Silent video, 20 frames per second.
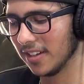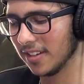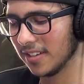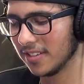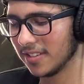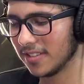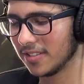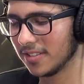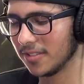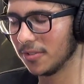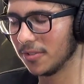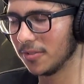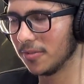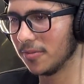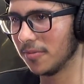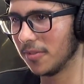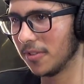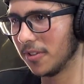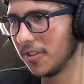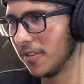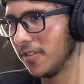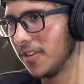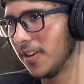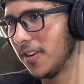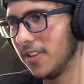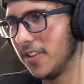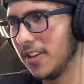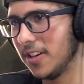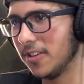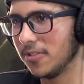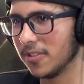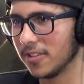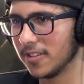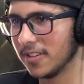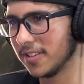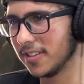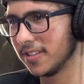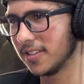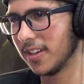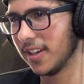So WWE
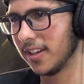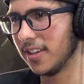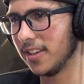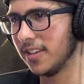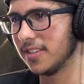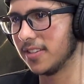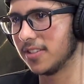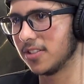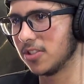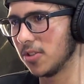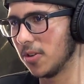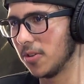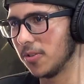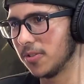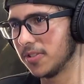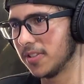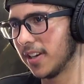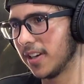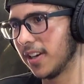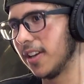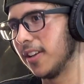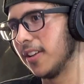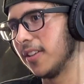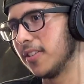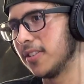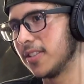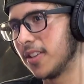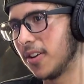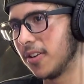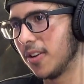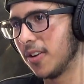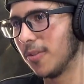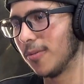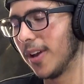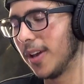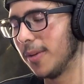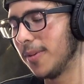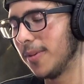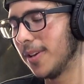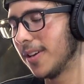does like these shows like in Saudi
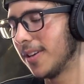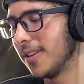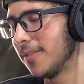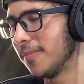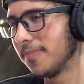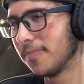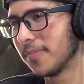Arabia.